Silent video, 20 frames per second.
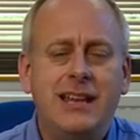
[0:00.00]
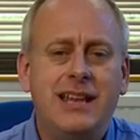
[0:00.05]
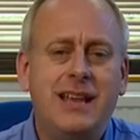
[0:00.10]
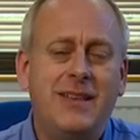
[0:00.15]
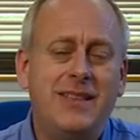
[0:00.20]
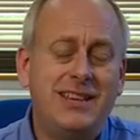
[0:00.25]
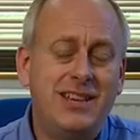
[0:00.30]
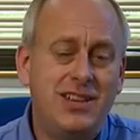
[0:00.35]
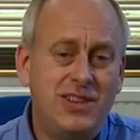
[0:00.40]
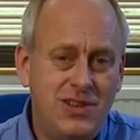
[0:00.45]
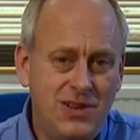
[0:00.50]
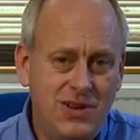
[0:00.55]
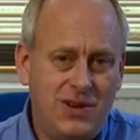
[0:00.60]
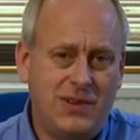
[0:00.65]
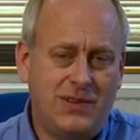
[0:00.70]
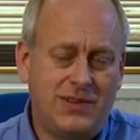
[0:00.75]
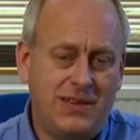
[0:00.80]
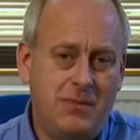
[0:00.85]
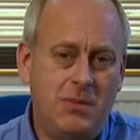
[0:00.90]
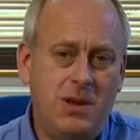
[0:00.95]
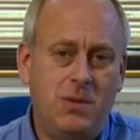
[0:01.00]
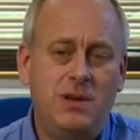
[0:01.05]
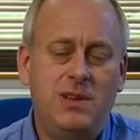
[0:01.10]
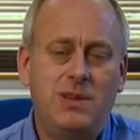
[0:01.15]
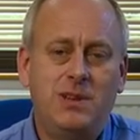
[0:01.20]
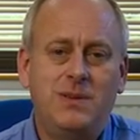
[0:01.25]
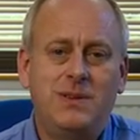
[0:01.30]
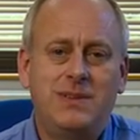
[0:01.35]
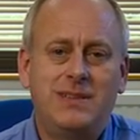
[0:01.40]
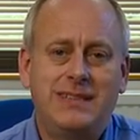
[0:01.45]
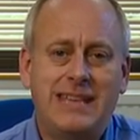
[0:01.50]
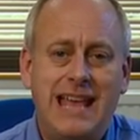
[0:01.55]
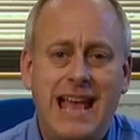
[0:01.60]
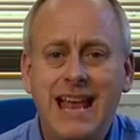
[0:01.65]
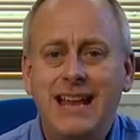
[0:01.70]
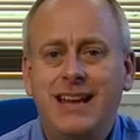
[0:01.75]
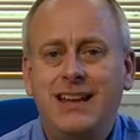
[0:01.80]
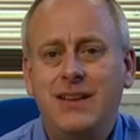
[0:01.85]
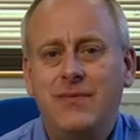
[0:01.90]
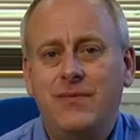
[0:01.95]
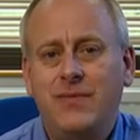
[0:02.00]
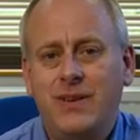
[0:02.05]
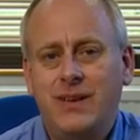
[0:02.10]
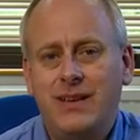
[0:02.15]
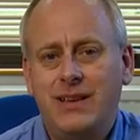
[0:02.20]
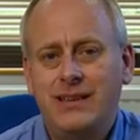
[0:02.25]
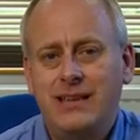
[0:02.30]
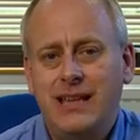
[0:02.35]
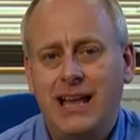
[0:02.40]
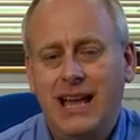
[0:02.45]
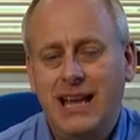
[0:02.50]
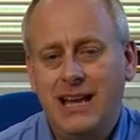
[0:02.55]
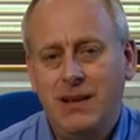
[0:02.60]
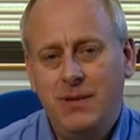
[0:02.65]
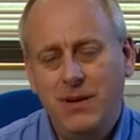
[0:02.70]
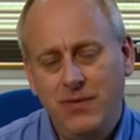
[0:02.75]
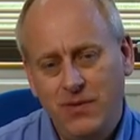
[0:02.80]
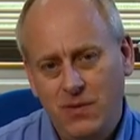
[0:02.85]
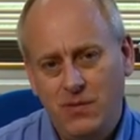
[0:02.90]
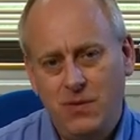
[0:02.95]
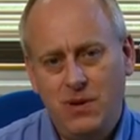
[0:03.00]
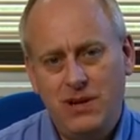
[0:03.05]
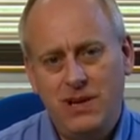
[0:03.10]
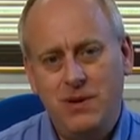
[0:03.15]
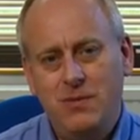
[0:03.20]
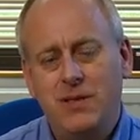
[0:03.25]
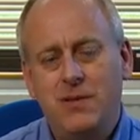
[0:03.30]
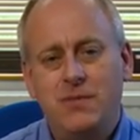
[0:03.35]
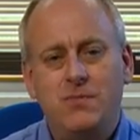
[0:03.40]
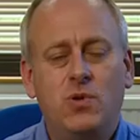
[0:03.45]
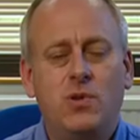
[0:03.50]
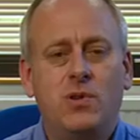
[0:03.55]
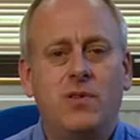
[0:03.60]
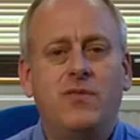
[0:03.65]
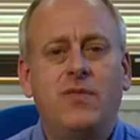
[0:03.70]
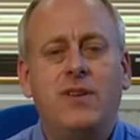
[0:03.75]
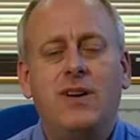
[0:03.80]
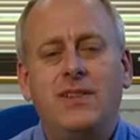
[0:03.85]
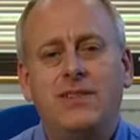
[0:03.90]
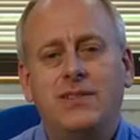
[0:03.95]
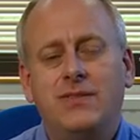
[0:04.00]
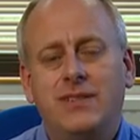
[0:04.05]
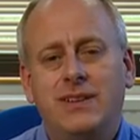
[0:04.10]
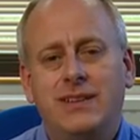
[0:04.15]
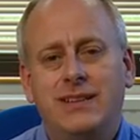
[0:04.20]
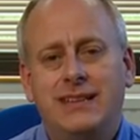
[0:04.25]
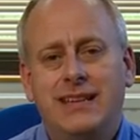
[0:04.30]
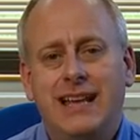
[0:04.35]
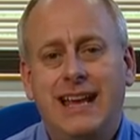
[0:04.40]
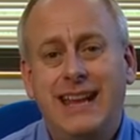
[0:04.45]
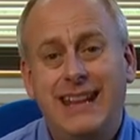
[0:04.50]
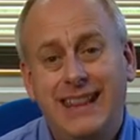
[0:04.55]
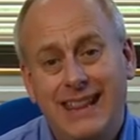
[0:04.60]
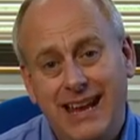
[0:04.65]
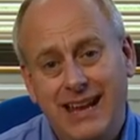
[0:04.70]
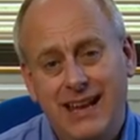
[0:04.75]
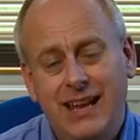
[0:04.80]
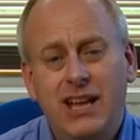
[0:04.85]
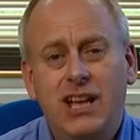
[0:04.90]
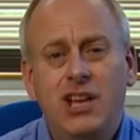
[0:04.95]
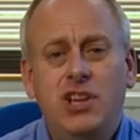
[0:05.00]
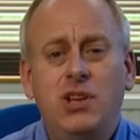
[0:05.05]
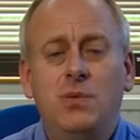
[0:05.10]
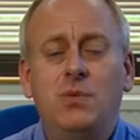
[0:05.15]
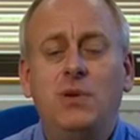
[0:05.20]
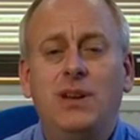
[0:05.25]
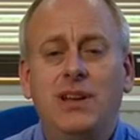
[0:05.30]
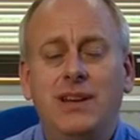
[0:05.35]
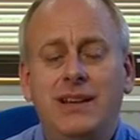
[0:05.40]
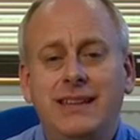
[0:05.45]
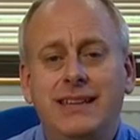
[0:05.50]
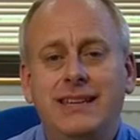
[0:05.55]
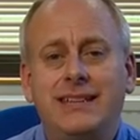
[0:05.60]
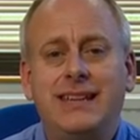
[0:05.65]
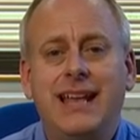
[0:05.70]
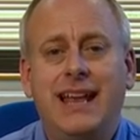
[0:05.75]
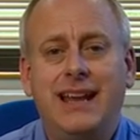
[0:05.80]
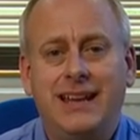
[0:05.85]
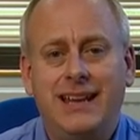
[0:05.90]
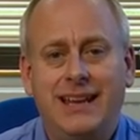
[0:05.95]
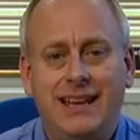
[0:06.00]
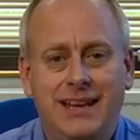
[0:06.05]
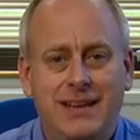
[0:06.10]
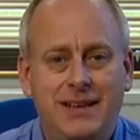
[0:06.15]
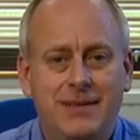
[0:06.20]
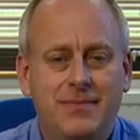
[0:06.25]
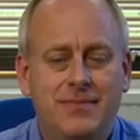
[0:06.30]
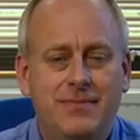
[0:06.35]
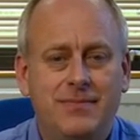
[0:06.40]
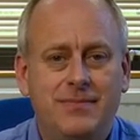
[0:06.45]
Now, this is not something we'd do as standard in first aid, but if you're working with a more advanced first aid, then you will learn this technique.